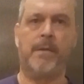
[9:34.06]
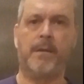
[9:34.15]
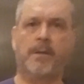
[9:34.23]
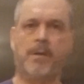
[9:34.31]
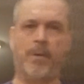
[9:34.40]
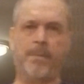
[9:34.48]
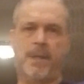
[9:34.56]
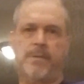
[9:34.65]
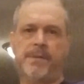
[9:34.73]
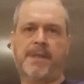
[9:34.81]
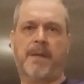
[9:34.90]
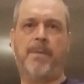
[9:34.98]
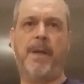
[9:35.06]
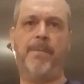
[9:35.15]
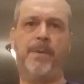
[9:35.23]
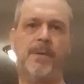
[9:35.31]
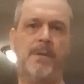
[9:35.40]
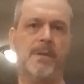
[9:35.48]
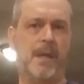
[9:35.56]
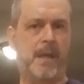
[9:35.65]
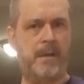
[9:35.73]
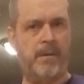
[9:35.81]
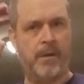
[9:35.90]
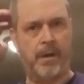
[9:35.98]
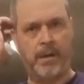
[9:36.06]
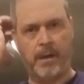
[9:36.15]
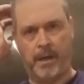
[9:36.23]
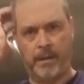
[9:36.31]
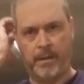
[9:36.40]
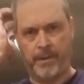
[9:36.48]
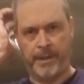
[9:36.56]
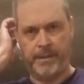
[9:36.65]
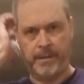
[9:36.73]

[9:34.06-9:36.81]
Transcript: criminals and people that are going